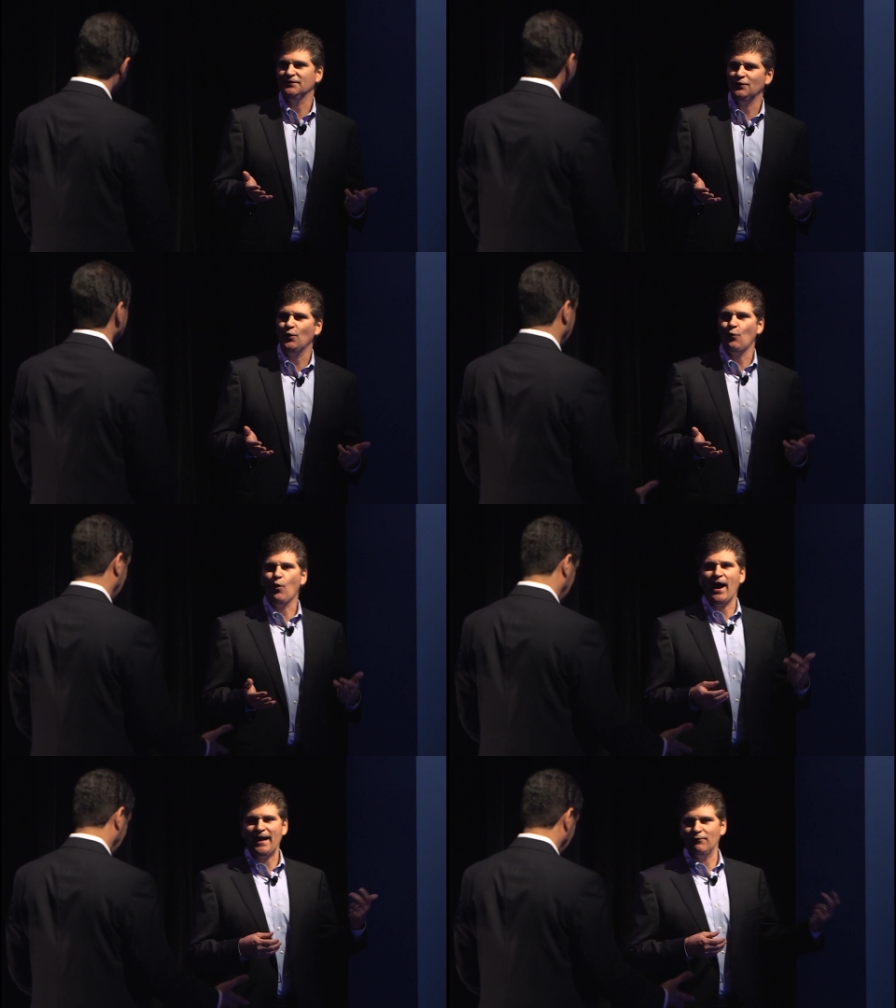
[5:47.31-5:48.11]
to know
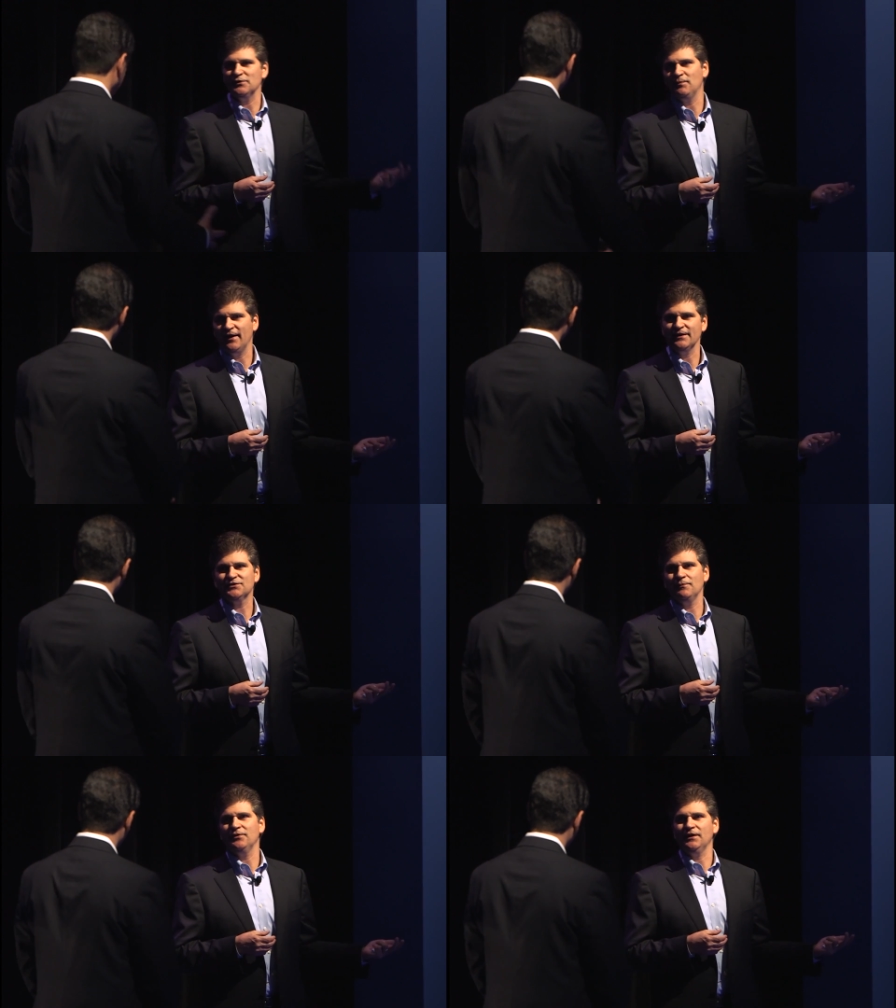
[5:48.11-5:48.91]
why I was buying
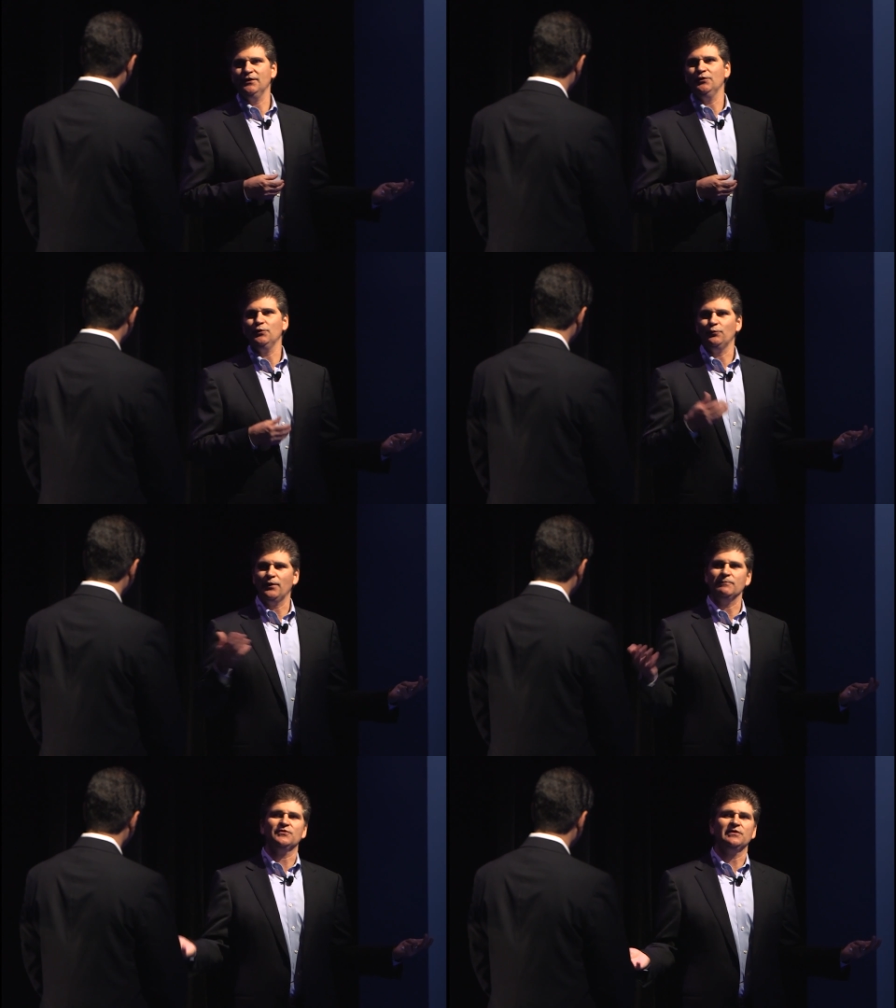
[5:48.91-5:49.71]
something at noon
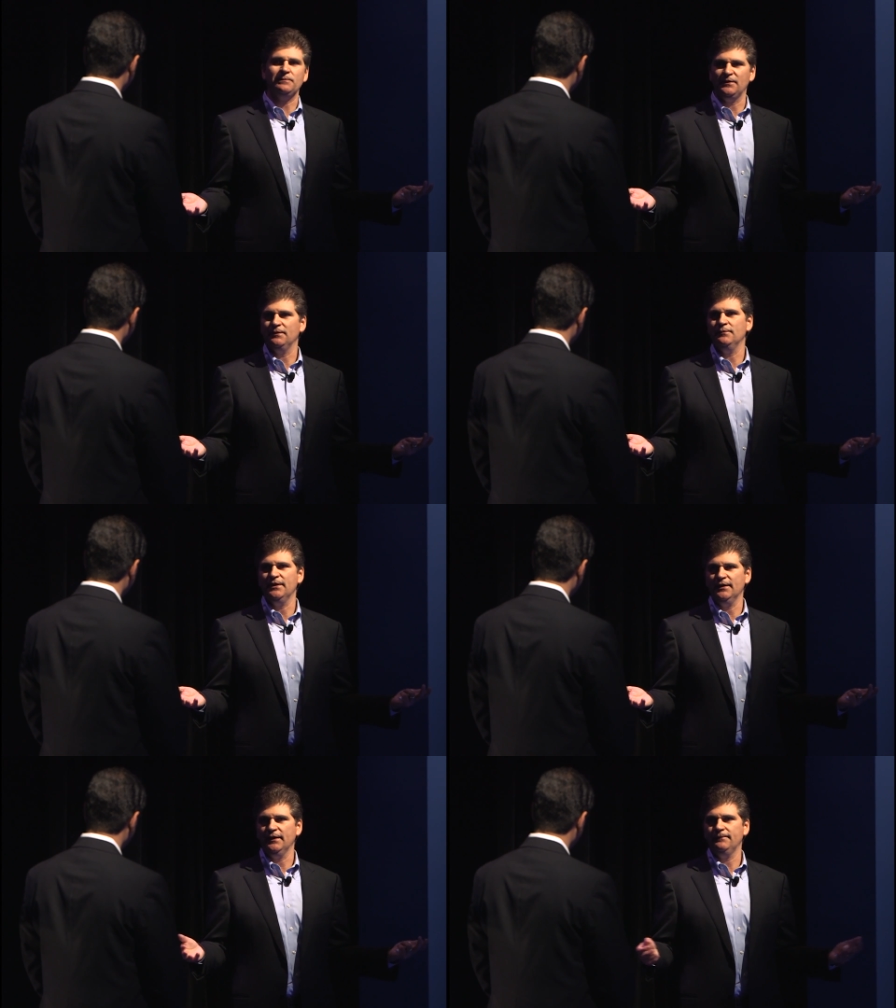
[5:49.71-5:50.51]
when I'm sleeping at
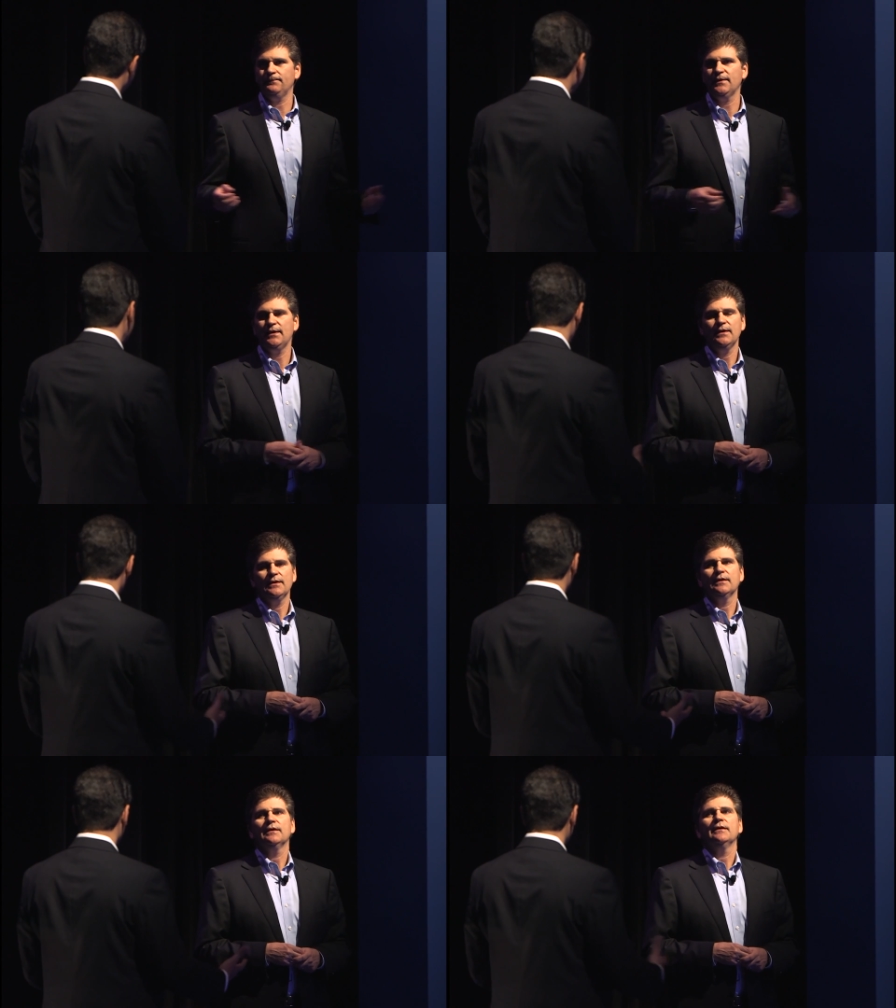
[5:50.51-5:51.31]
midnight. It's got to
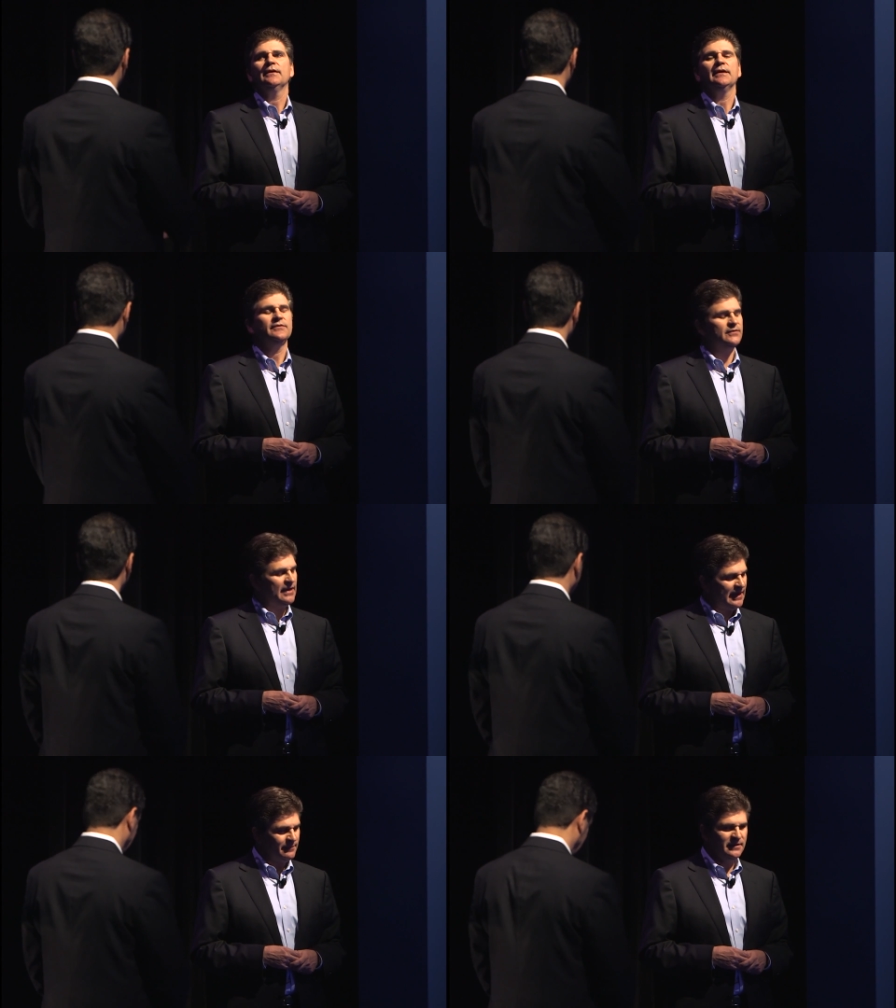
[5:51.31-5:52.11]
be on time. It's
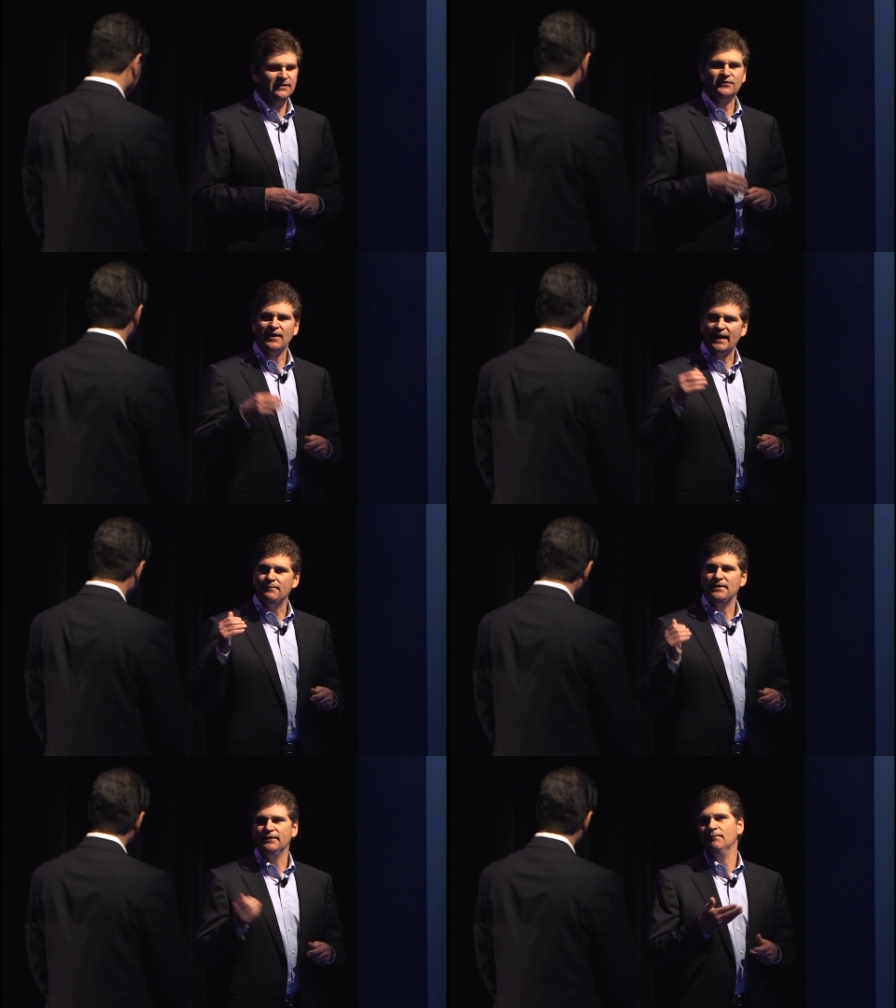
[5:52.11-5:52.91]
got to be. It's got
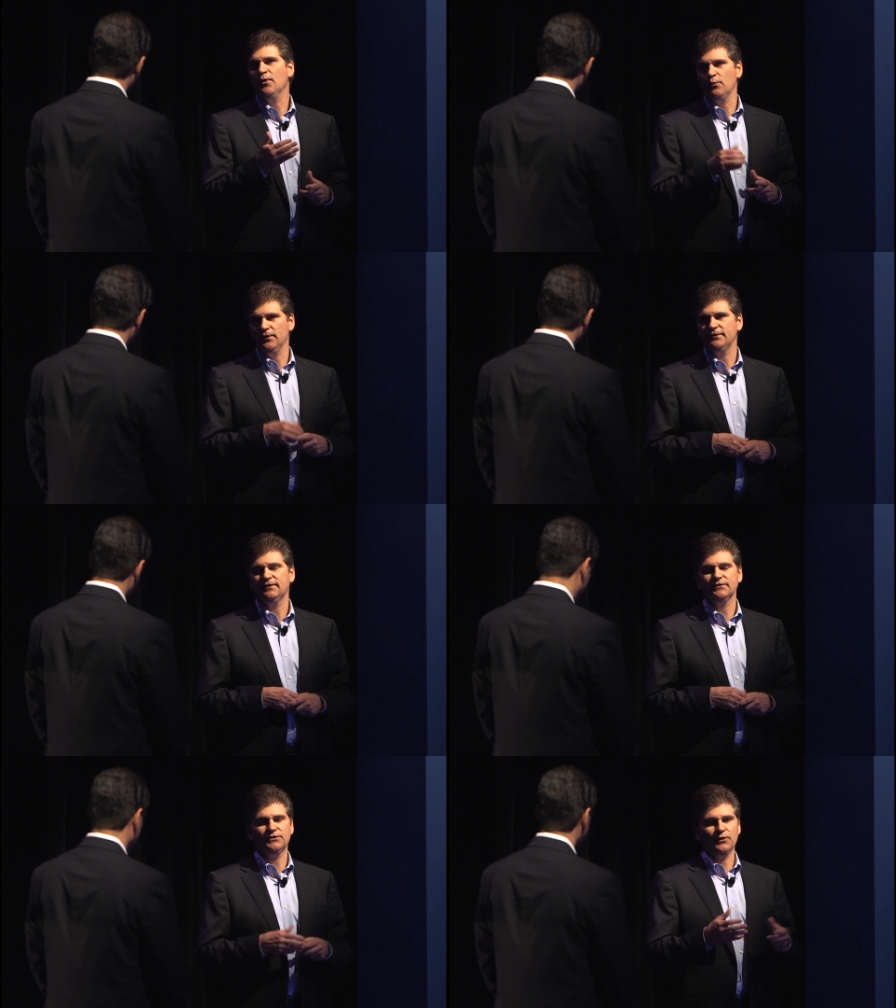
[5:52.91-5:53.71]
to be in the moment. Right.